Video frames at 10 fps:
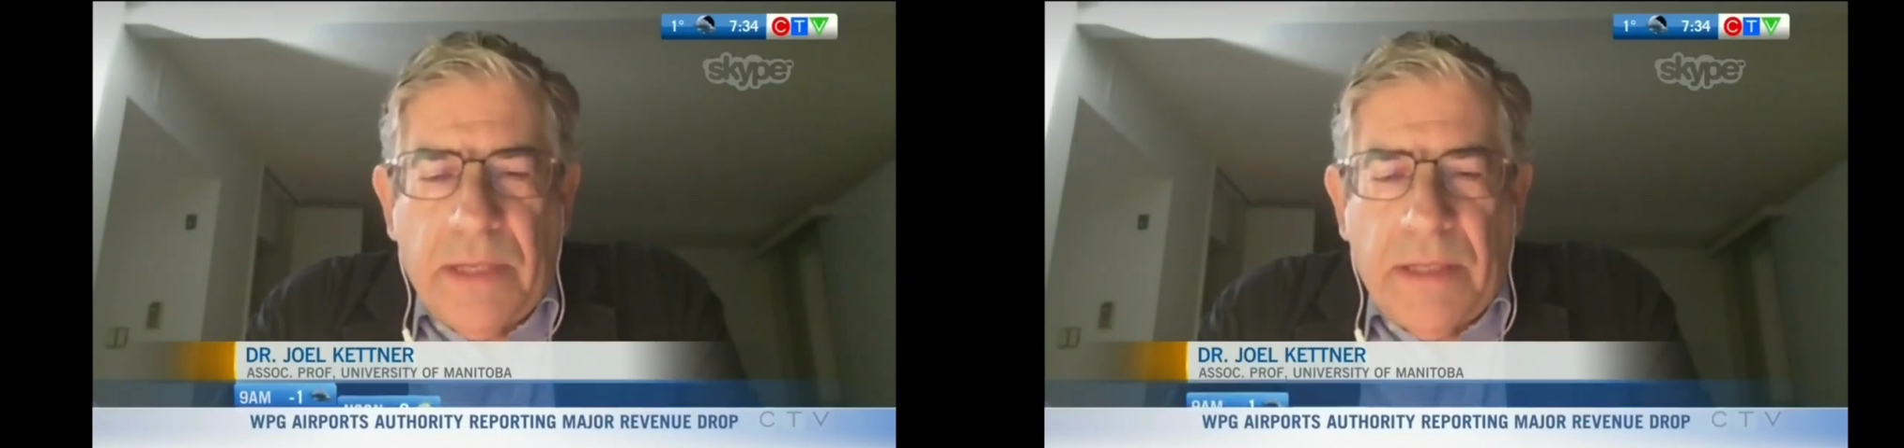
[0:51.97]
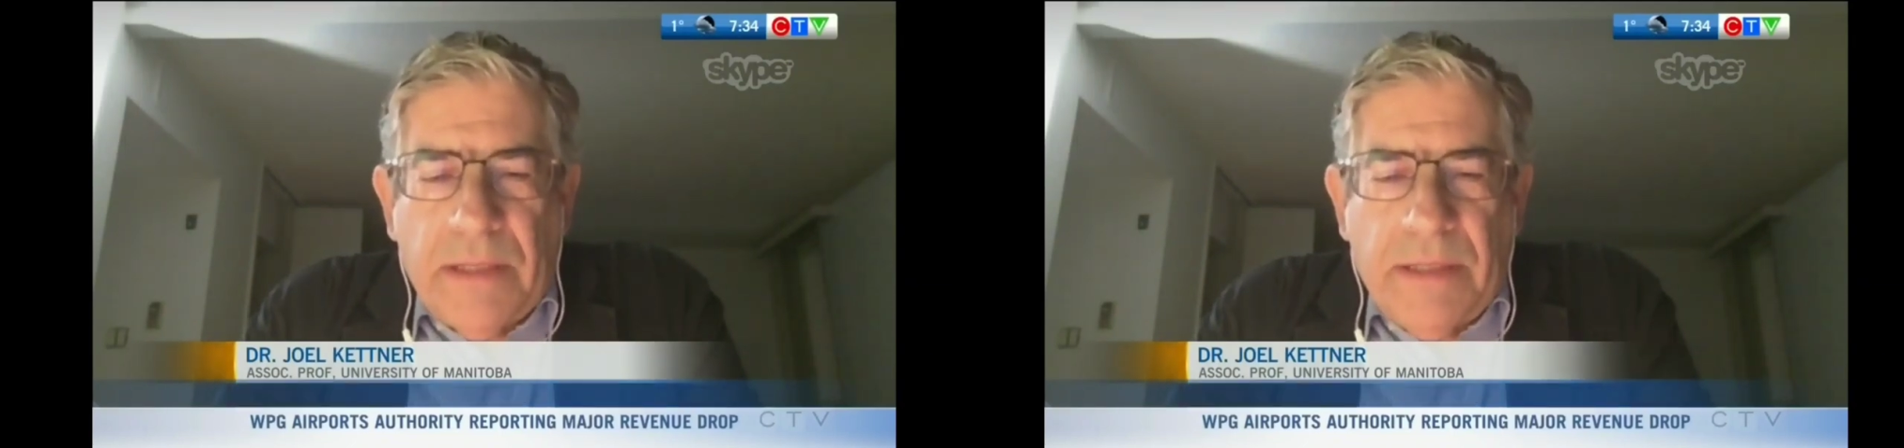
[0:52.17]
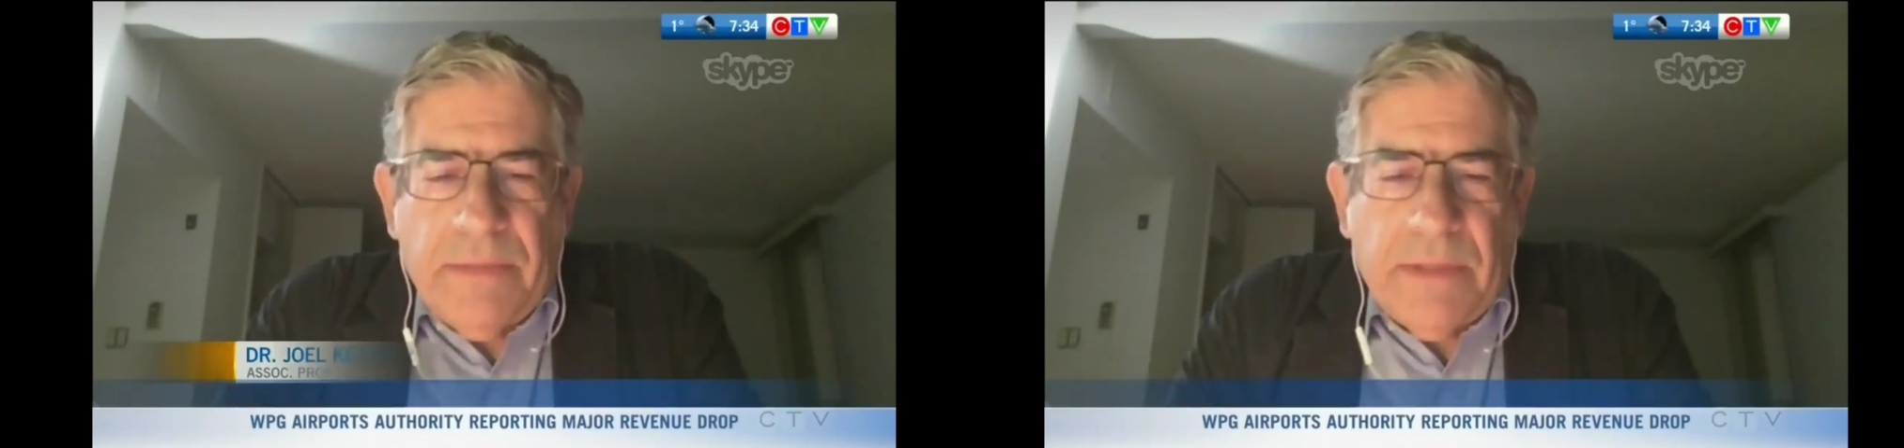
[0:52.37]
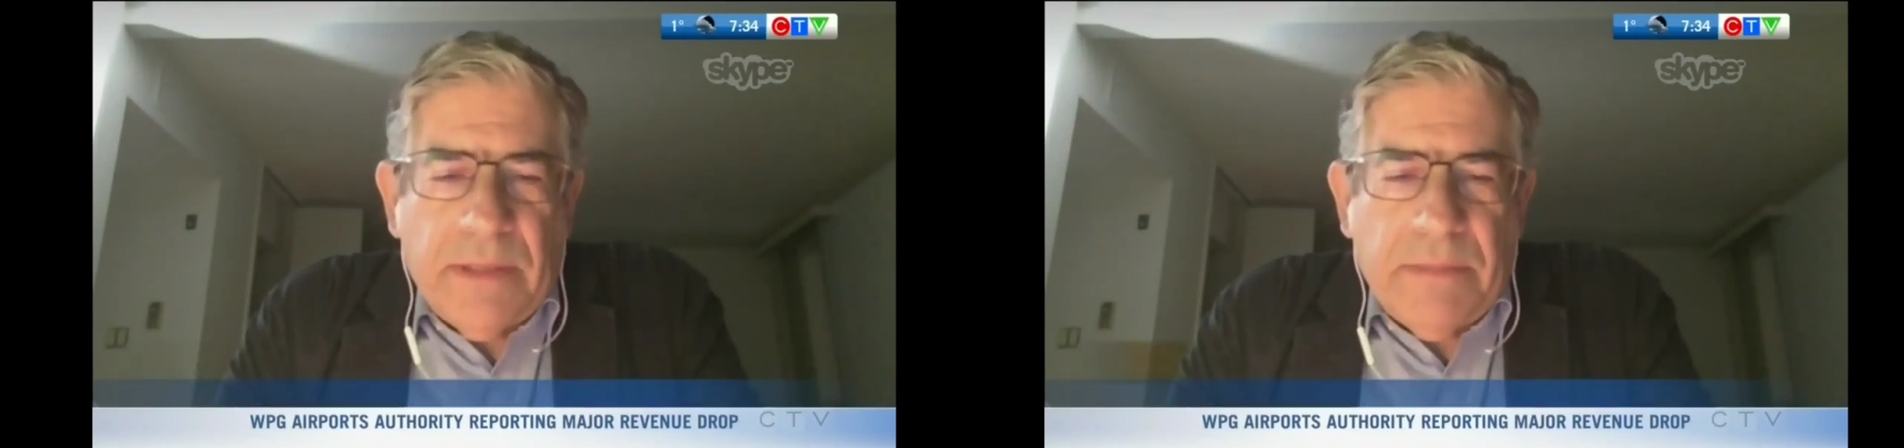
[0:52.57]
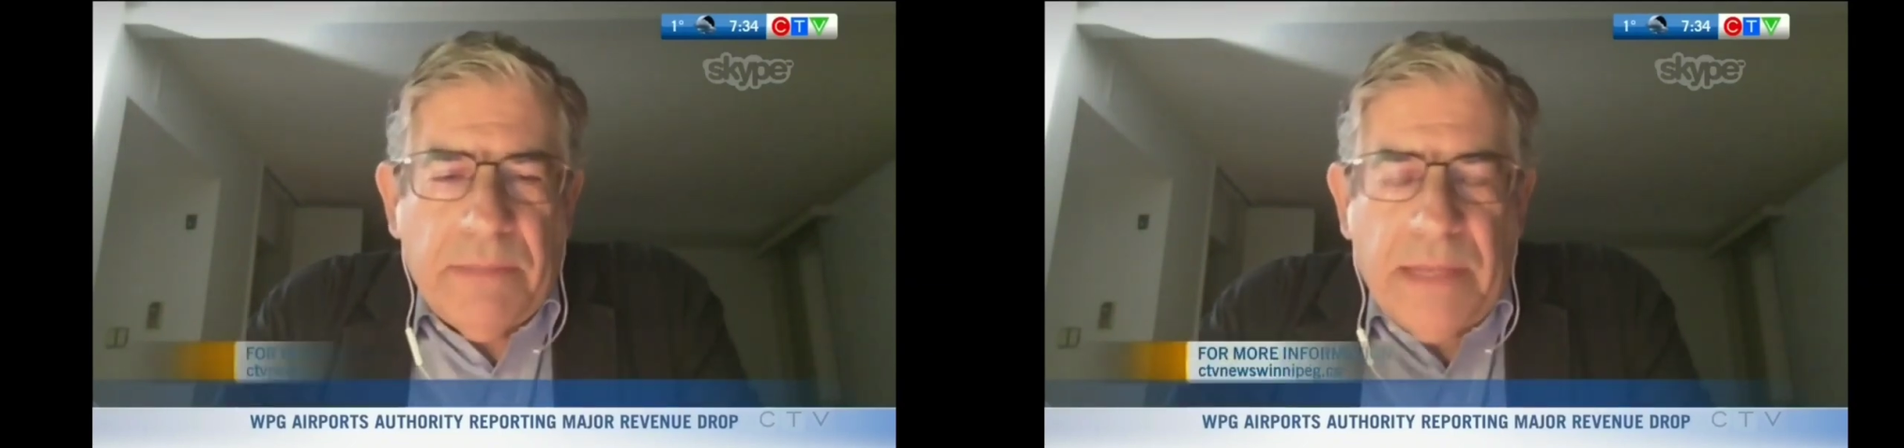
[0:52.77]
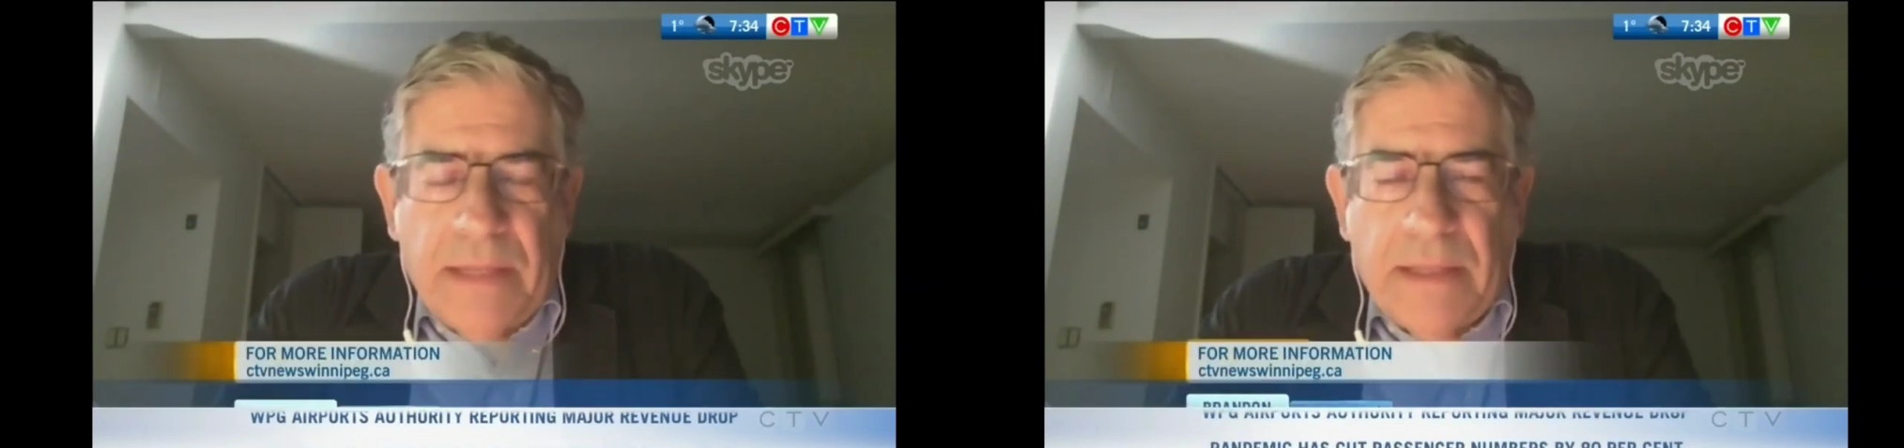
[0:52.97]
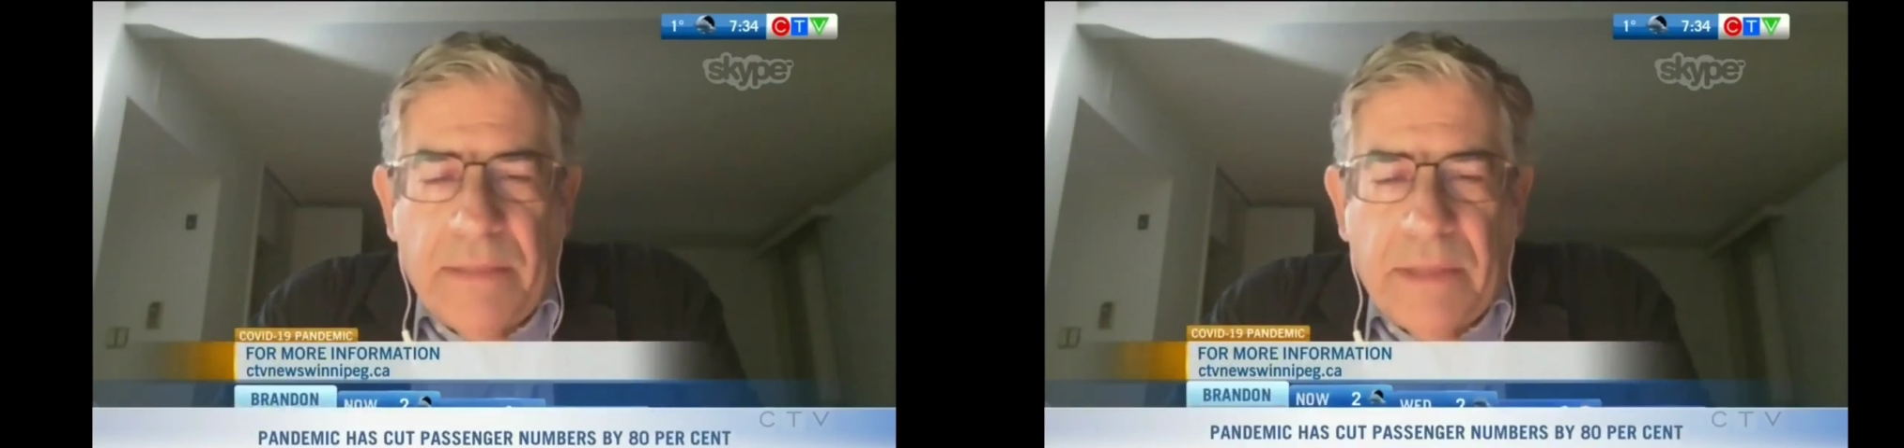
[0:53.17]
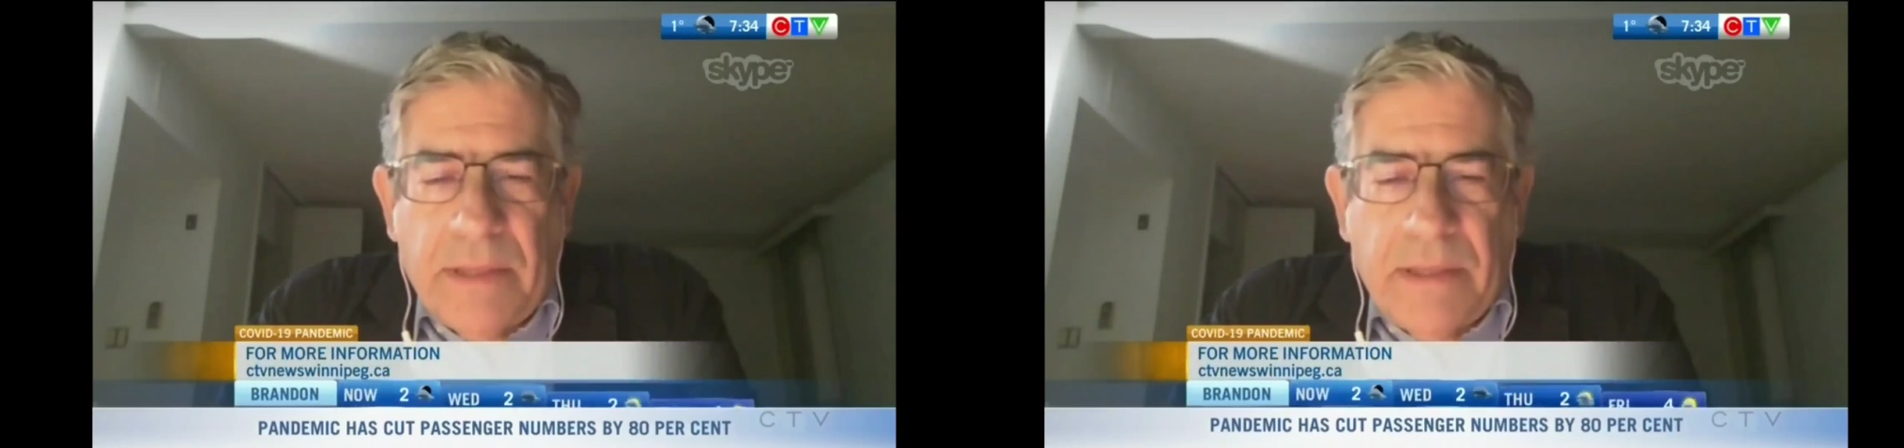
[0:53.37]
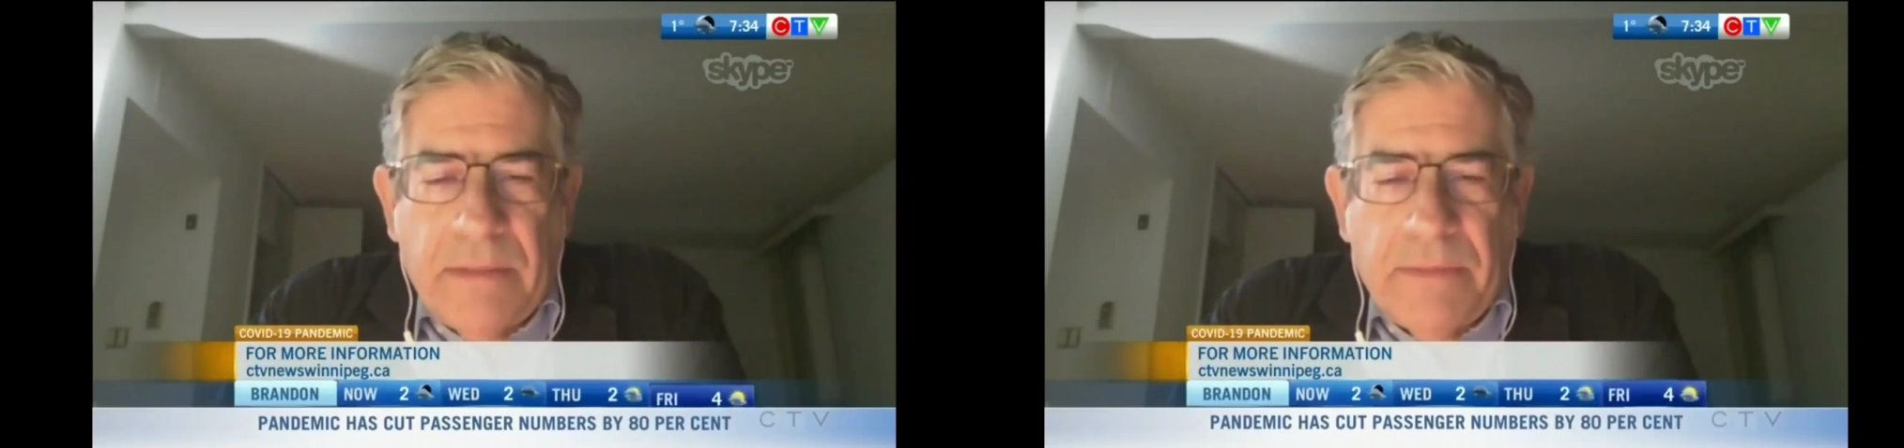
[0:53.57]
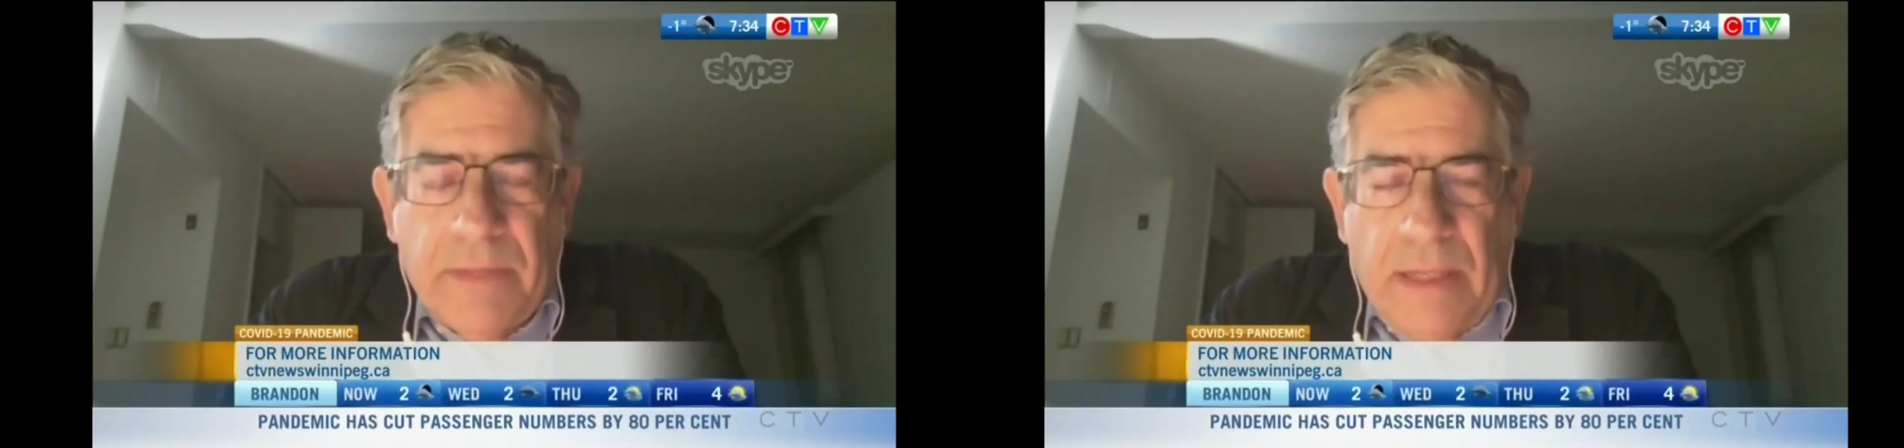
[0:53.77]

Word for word: And even the pandemic of